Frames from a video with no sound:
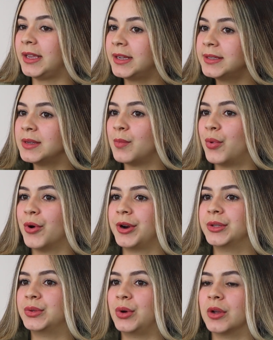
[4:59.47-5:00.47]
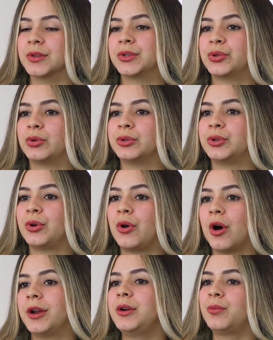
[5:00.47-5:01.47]
It is important to consult
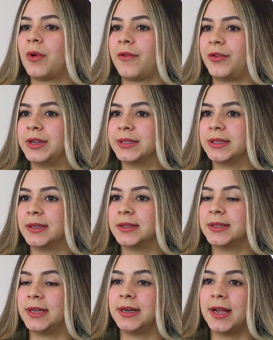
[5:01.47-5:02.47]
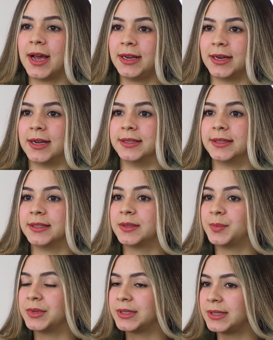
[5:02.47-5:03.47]
coding references and guidelines
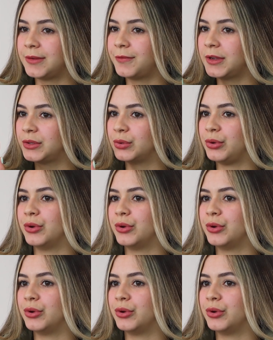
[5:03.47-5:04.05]
specific to